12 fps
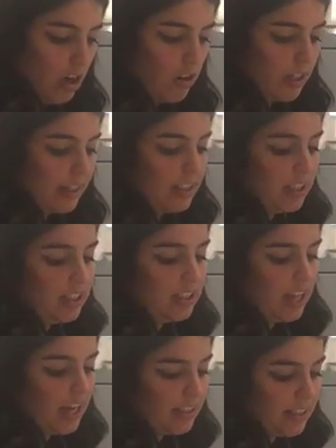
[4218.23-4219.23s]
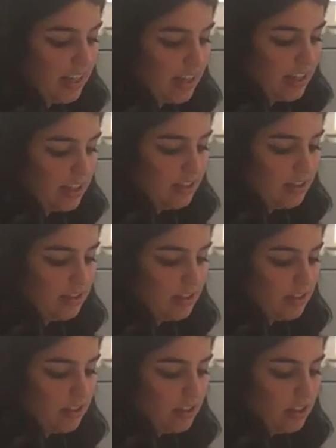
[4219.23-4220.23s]
Okay, then in that case,
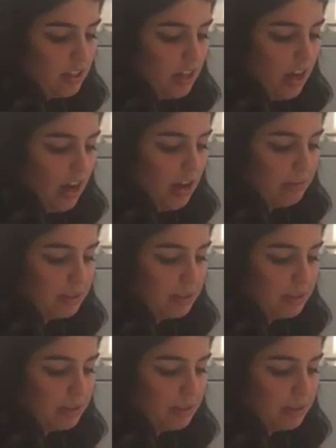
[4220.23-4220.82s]
I